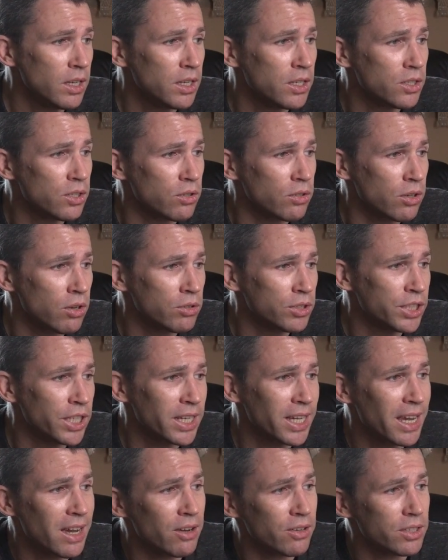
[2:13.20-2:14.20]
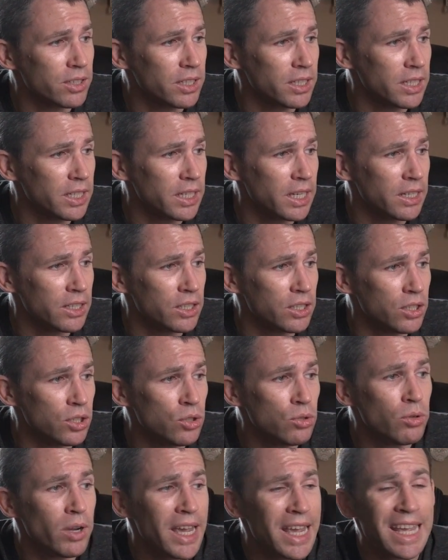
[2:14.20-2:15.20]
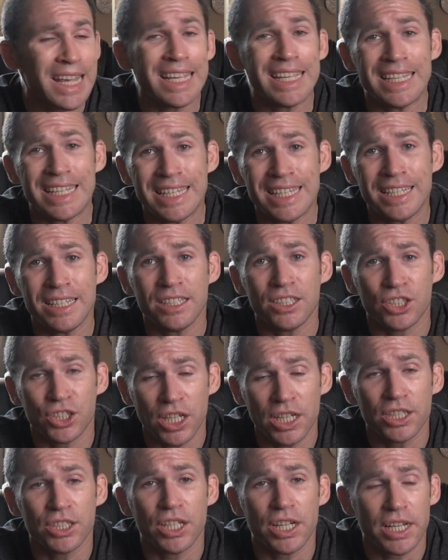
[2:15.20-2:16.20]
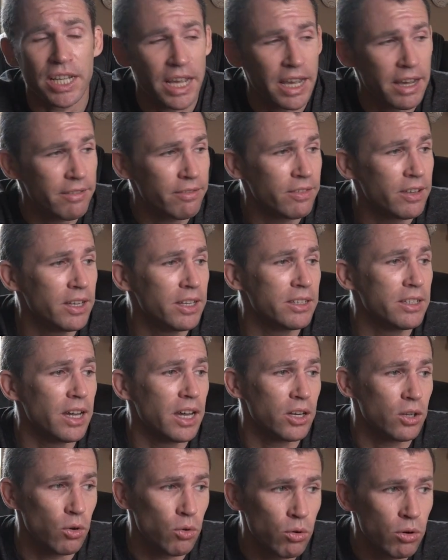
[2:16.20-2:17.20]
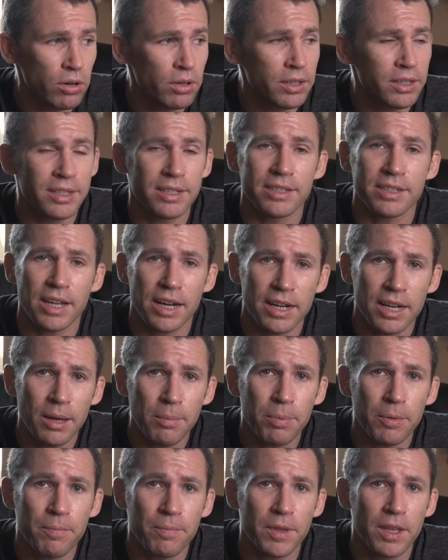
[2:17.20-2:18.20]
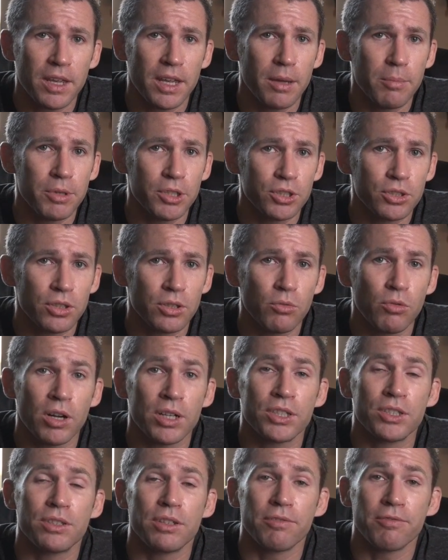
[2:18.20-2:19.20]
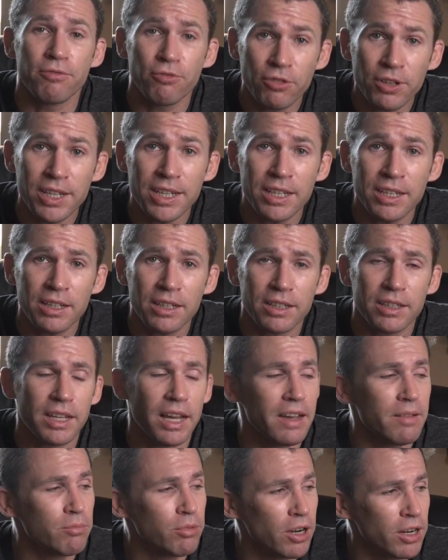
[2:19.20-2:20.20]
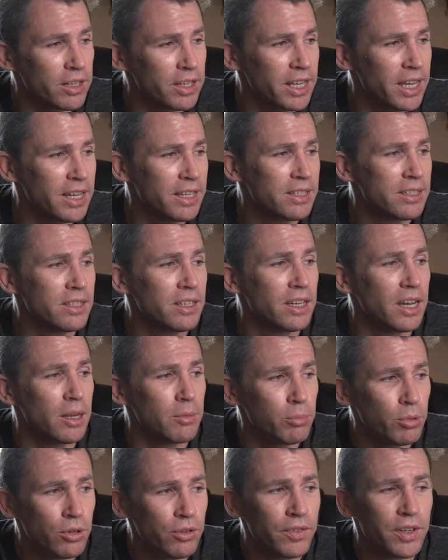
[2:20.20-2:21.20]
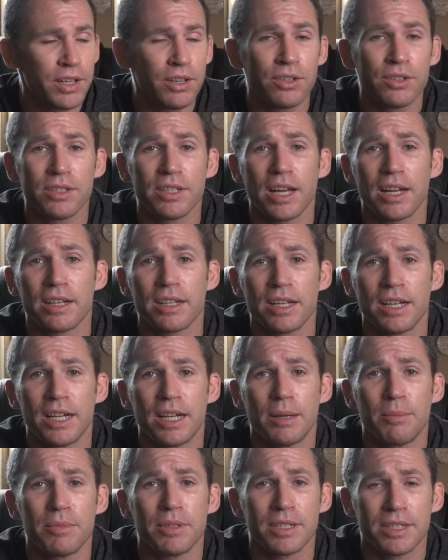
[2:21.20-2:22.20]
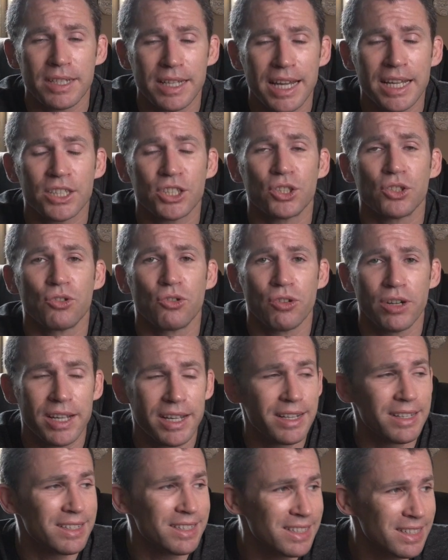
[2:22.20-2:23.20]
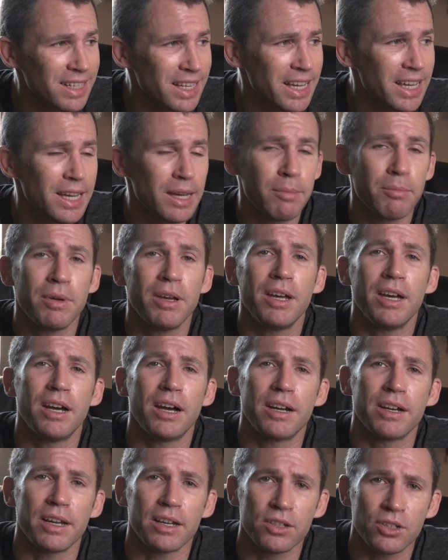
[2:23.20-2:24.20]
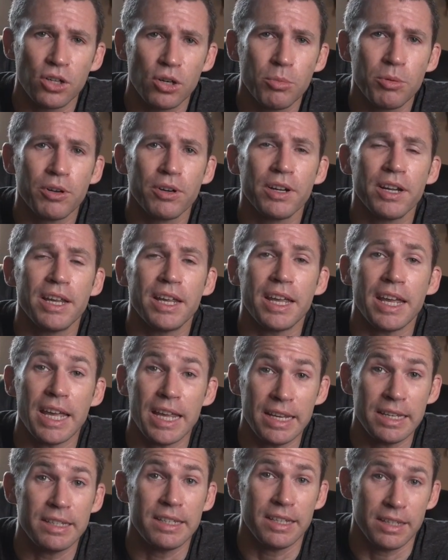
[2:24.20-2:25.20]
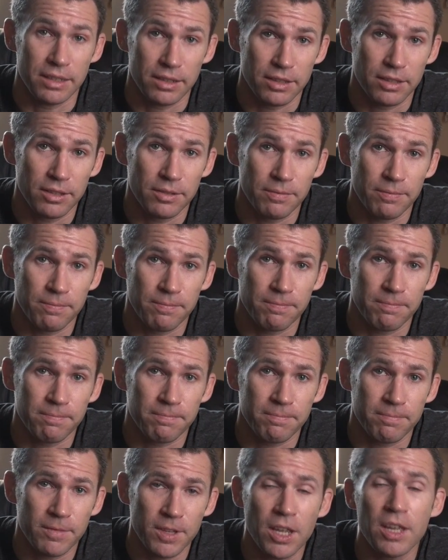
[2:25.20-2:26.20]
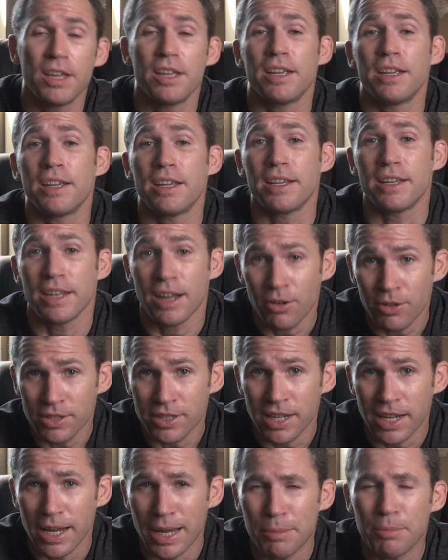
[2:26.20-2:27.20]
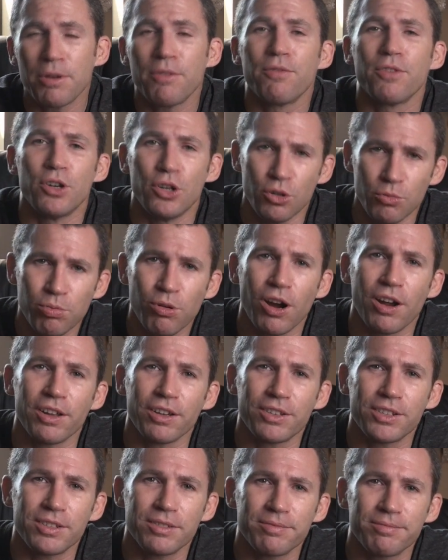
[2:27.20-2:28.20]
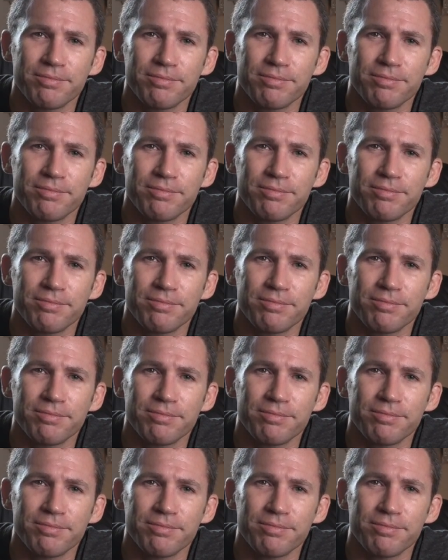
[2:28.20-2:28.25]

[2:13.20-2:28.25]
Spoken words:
So go check out UAEJJF.org to sign up. And be sure to watch the free live broadcast on BudoVideos.com/Grand Slam on October 18th. Now it's time for new products.